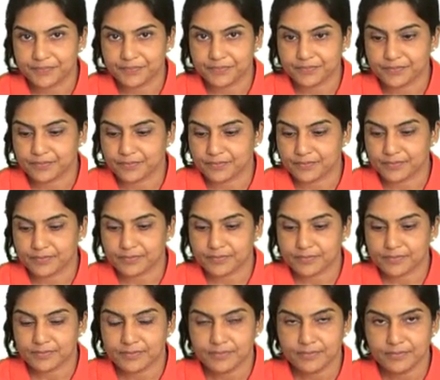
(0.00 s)

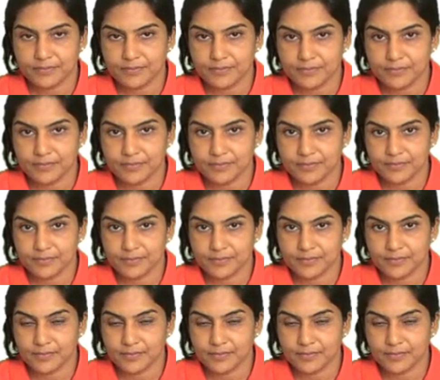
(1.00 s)
(silence)